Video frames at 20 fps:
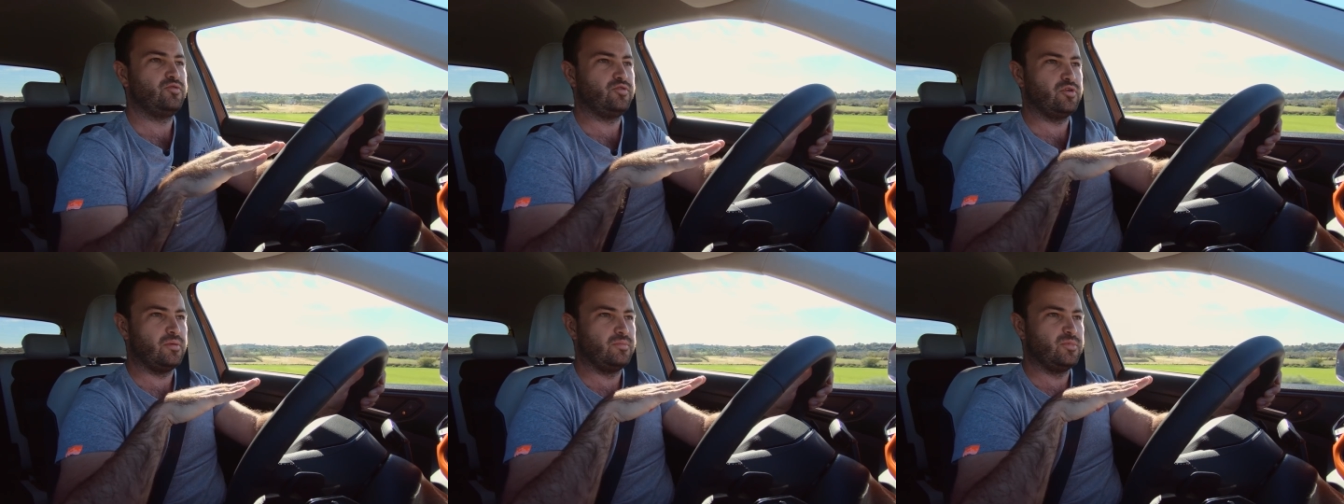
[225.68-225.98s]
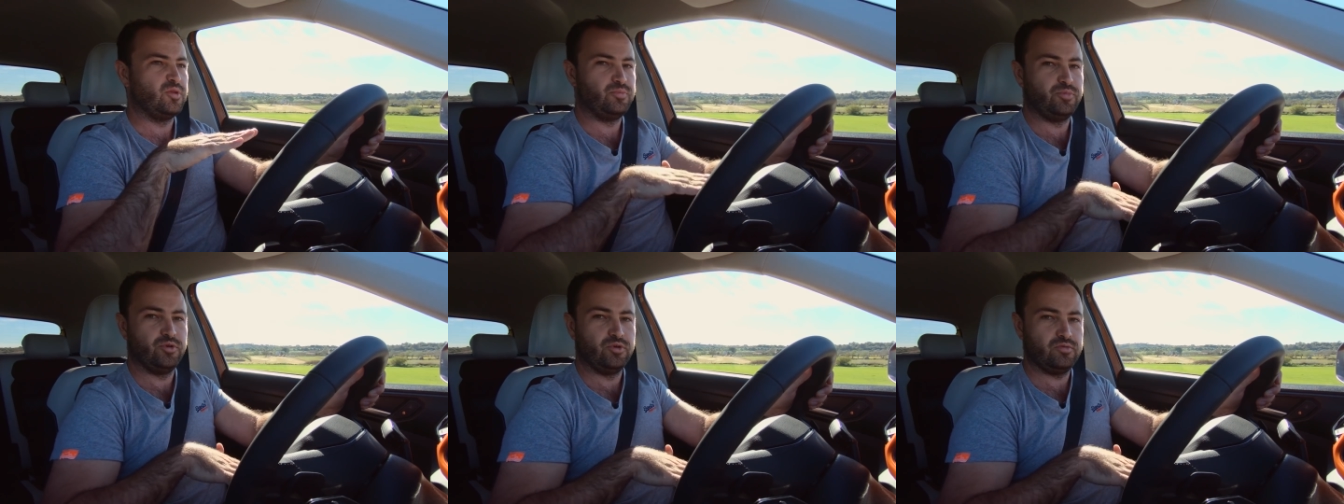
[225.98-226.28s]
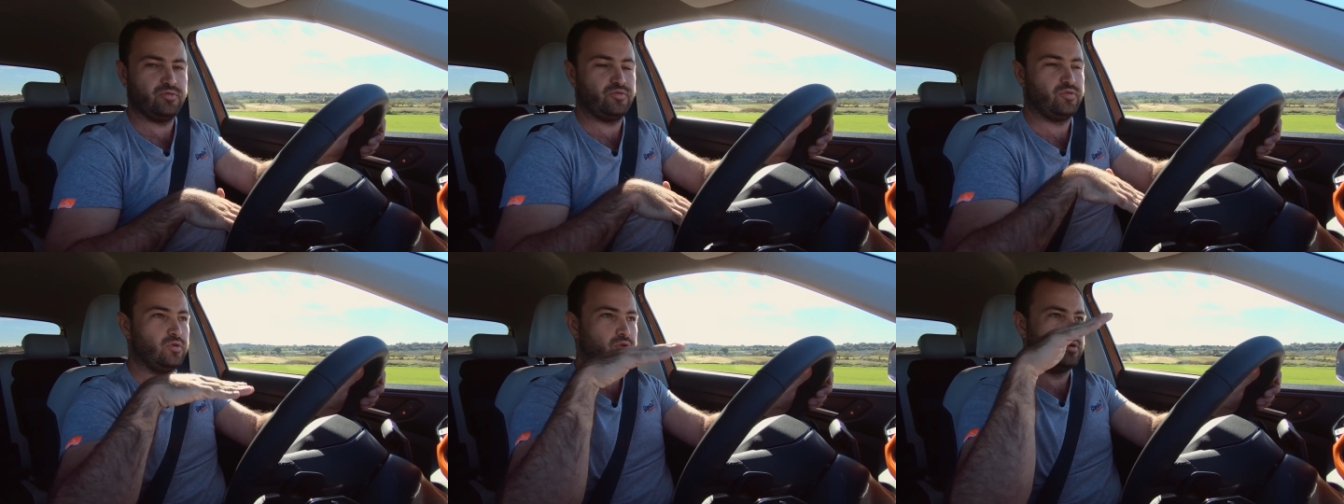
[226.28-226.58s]
from the
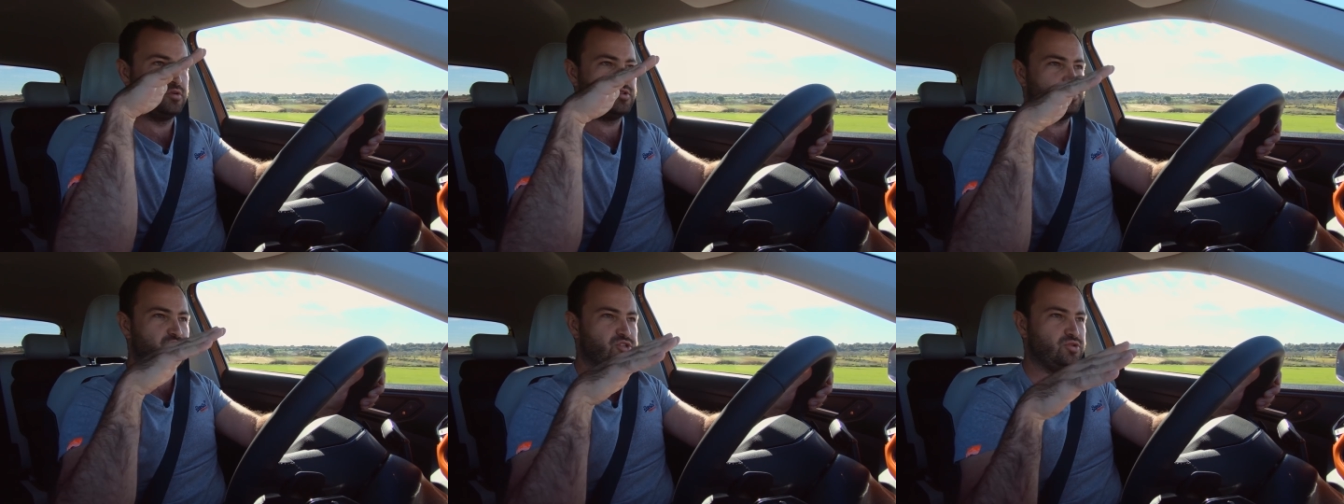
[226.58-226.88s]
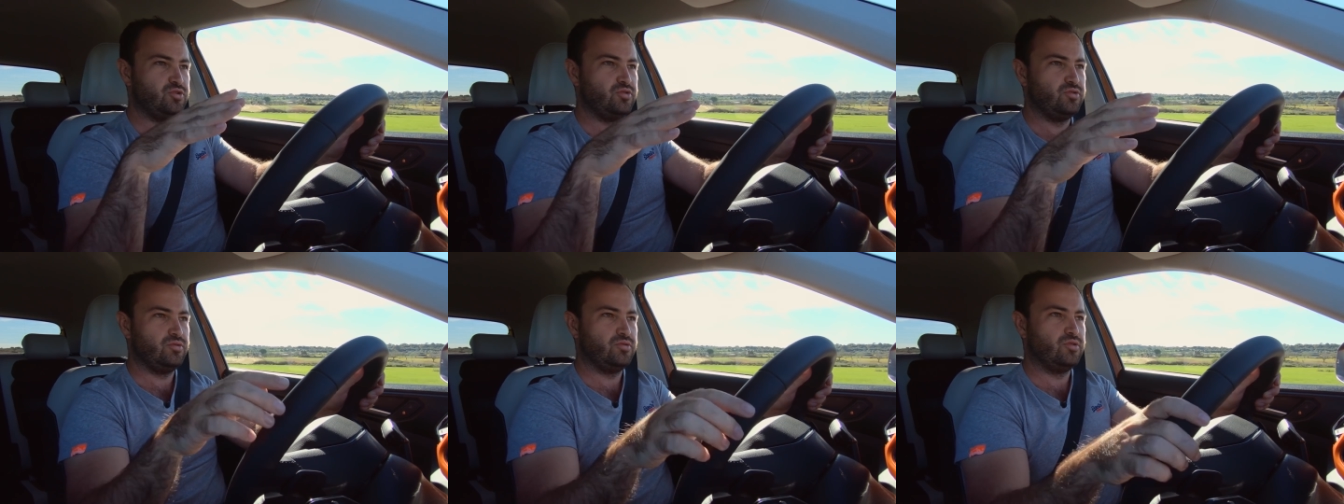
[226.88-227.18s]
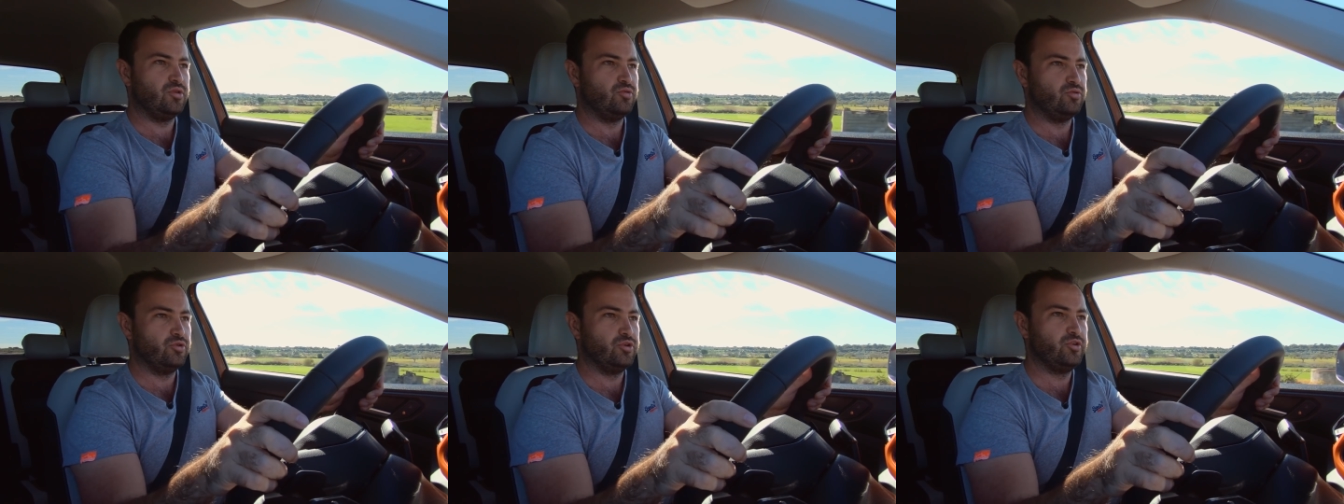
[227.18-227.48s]
boot floor to
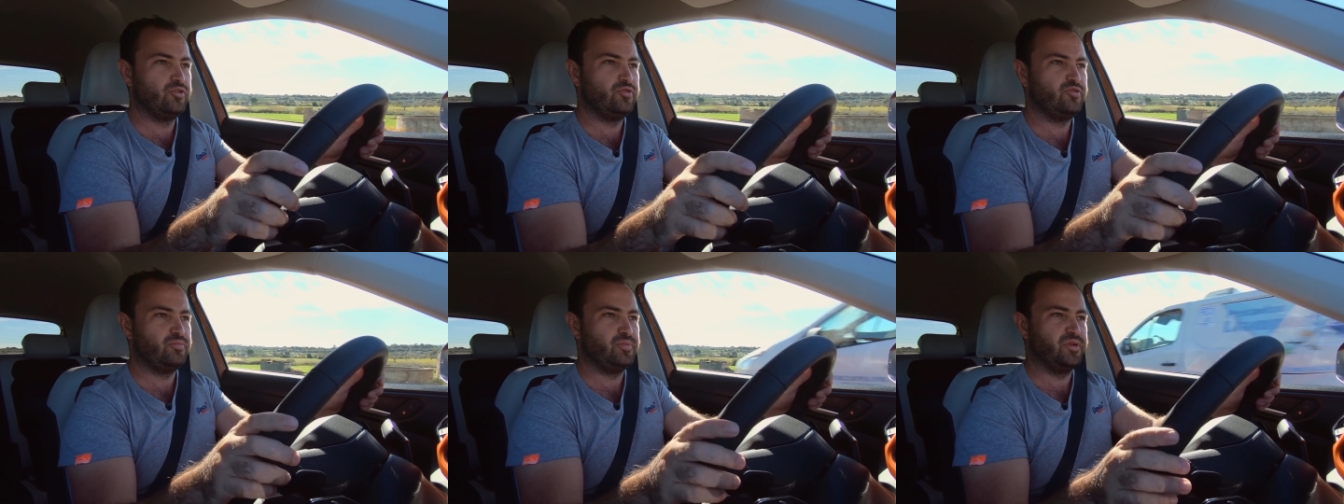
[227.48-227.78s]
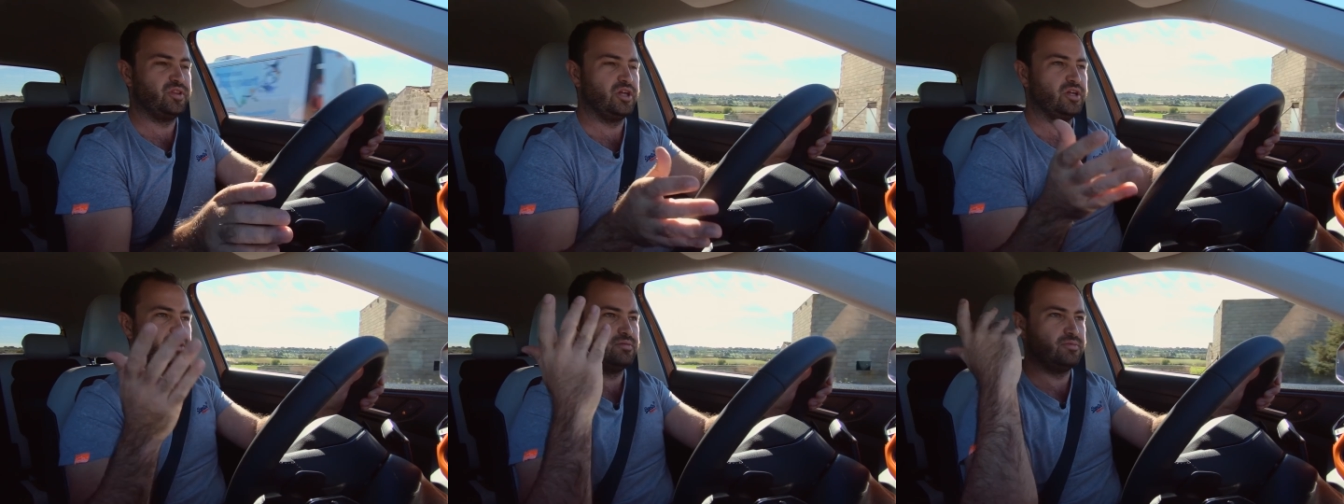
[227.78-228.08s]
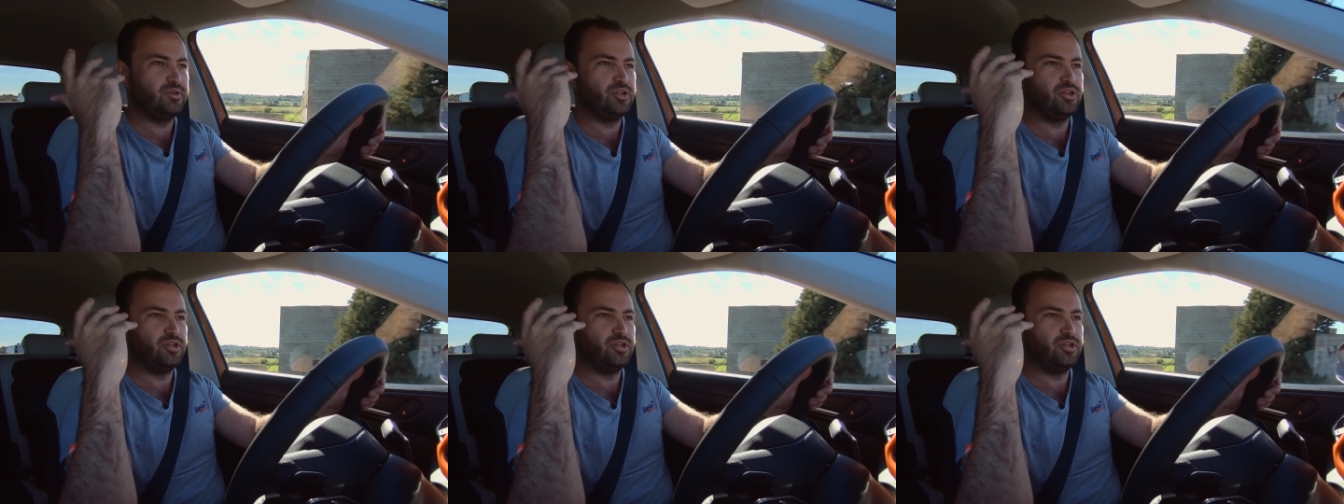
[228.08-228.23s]
the roof, but then,